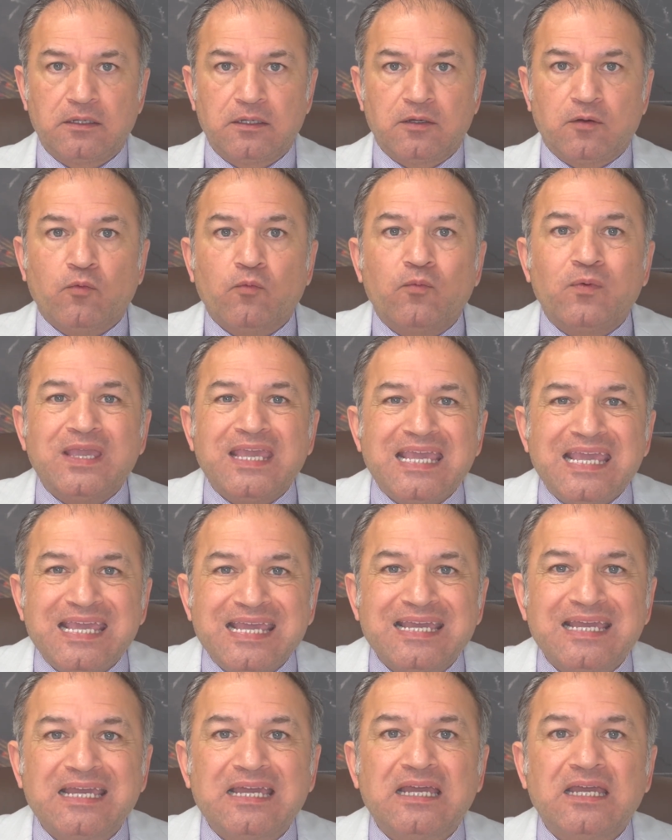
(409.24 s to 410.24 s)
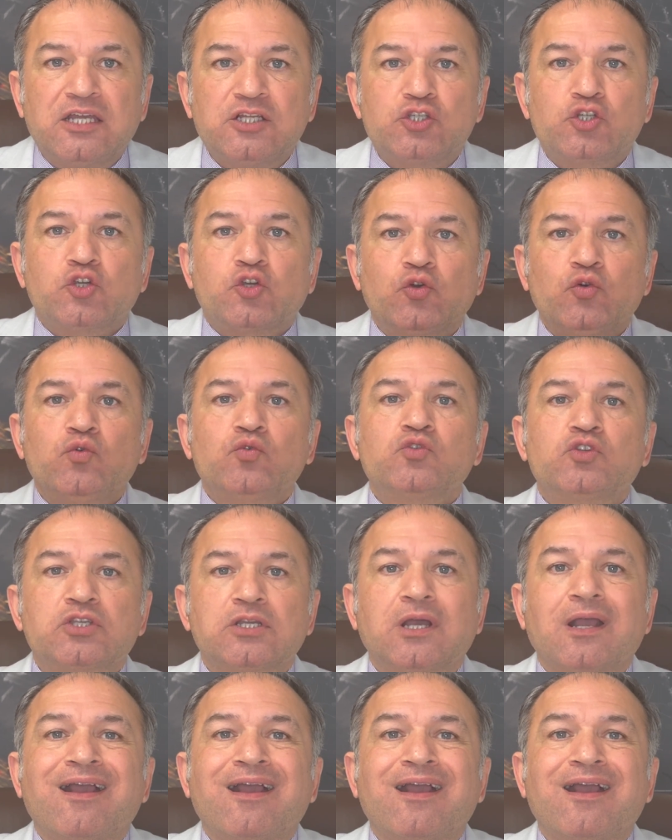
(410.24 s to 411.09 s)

We choose